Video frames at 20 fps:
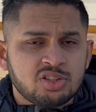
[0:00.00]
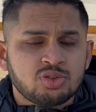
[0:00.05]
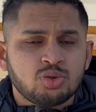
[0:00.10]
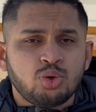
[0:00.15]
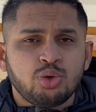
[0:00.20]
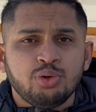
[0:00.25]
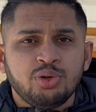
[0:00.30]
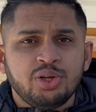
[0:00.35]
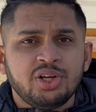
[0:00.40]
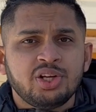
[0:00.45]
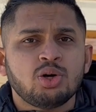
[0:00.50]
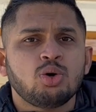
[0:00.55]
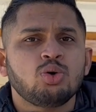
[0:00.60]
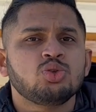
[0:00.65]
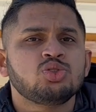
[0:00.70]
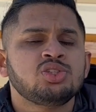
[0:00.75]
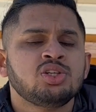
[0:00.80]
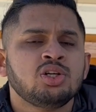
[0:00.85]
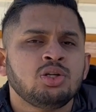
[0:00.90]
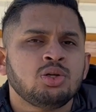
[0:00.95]
so you need the
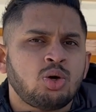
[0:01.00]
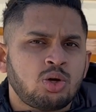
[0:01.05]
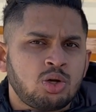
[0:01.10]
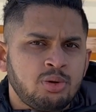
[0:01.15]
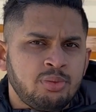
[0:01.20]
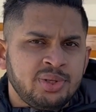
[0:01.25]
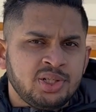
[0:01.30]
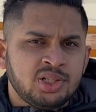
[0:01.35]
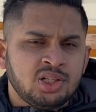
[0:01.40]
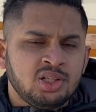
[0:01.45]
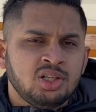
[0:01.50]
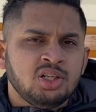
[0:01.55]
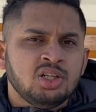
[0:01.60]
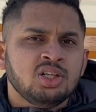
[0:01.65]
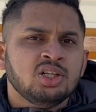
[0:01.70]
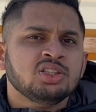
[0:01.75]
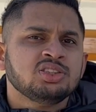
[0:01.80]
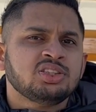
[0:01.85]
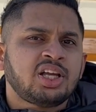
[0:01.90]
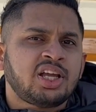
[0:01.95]
original document.
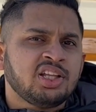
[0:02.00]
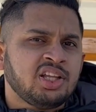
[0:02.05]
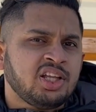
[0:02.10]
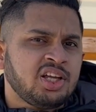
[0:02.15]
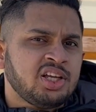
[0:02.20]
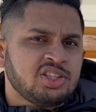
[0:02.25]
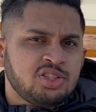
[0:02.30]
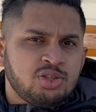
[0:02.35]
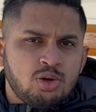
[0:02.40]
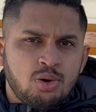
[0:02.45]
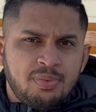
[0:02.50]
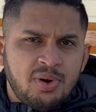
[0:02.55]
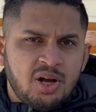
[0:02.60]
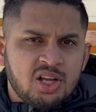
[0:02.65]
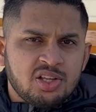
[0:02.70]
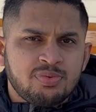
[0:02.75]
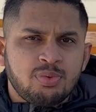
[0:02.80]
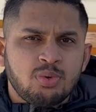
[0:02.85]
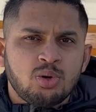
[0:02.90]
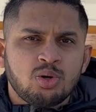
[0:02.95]
Second thing is your
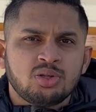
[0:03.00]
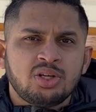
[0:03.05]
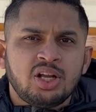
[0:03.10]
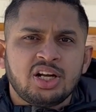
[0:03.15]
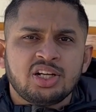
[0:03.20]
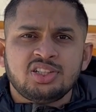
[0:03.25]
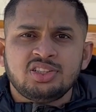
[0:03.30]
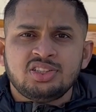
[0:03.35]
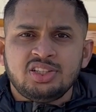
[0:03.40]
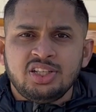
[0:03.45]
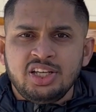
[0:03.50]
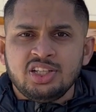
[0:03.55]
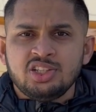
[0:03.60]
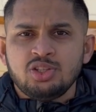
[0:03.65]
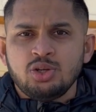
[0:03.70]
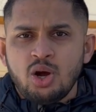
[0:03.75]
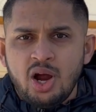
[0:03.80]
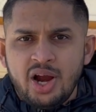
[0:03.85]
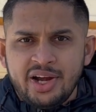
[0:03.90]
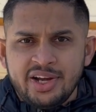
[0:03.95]
passport that says
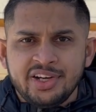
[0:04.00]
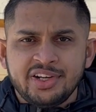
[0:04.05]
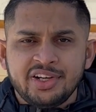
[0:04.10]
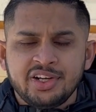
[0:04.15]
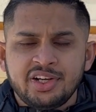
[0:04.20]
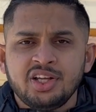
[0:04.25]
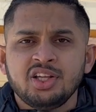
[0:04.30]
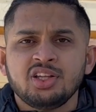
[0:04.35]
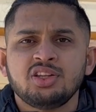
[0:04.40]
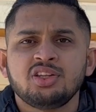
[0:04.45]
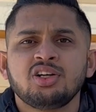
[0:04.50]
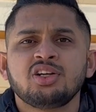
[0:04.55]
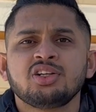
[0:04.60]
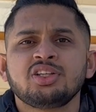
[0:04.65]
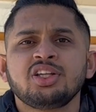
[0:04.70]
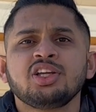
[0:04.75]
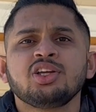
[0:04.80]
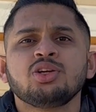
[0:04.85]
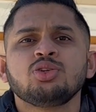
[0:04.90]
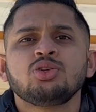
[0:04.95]
your identity. Third
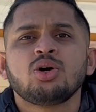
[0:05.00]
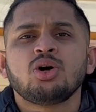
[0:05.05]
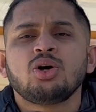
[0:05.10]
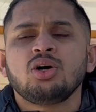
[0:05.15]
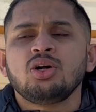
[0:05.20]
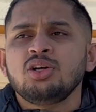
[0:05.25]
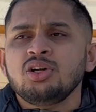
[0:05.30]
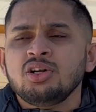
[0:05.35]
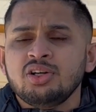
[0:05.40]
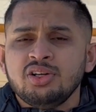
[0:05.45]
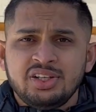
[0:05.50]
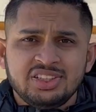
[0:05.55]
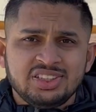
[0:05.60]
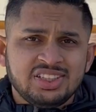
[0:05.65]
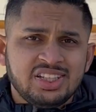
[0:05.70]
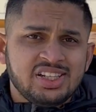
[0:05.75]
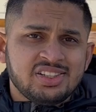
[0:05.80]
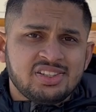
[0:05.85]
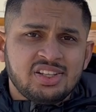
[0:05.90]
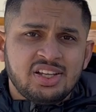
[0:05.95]
thing is your
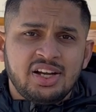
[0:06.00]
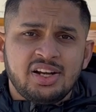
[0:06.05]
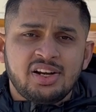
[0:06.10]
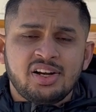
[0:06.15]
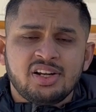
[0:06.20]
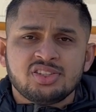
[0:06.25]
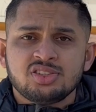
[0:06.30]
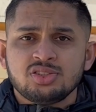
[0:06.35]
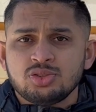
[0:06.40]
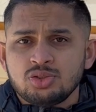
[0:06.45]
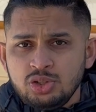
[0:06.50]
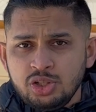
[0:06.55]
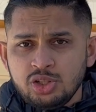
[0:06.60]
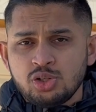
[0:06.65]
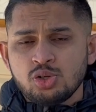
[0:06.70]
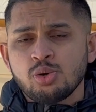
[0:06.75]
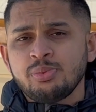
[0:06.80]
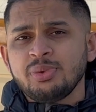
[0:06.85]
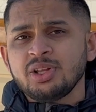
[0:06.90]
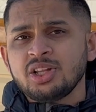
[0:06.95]
residence address. It
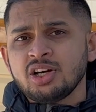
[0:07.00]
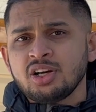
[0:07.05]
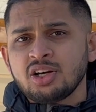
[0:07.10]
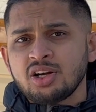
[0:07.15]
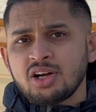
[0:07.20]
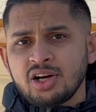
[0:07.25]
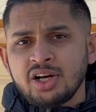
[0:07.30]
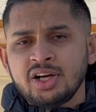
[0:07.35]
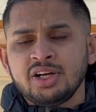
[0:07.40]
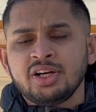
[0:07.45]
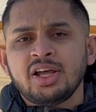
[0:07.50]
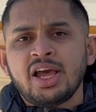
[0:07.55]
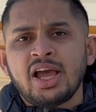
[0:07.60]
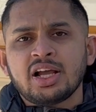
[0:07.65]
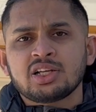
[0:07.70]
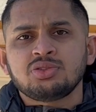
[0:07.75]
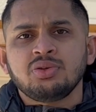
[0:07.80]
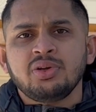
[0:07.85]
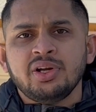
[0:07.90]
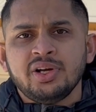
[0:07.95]
should be the current
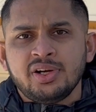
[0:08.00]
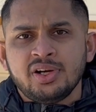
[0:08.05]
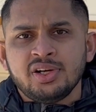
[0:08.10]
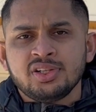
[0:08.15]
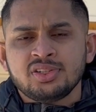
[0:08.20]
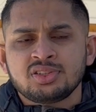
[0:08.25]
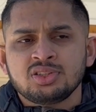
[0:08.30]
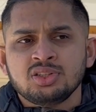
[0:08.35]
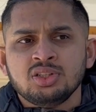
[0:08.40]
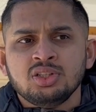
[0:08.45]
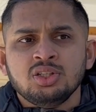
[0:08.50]
actual address,